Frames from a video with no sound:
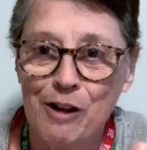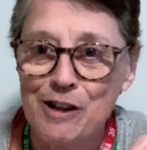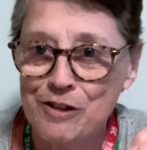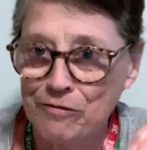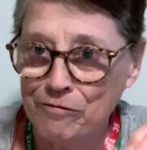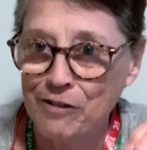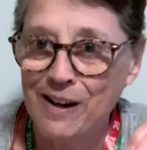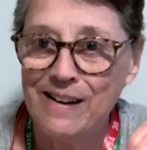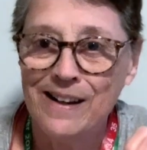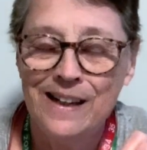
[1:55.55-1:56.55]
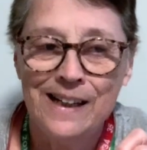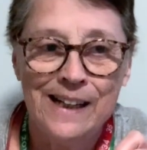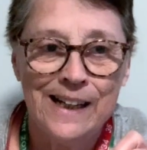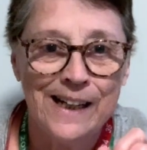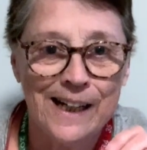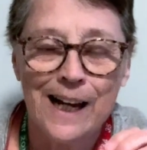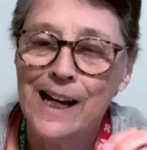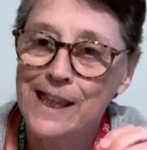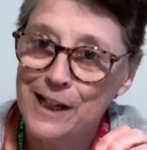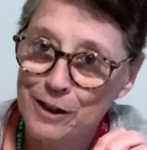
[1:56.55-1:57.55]
lots of fun, and
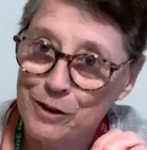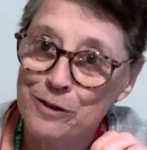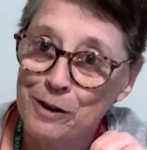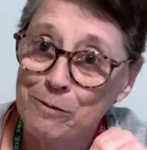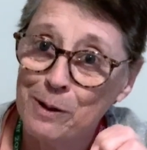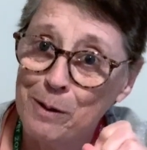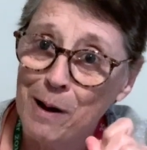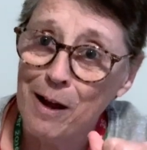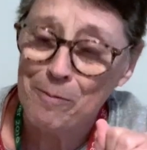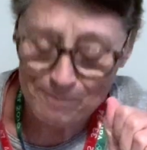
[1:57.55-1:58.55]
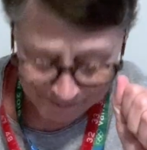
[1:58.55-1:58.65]
I think it turned out really well.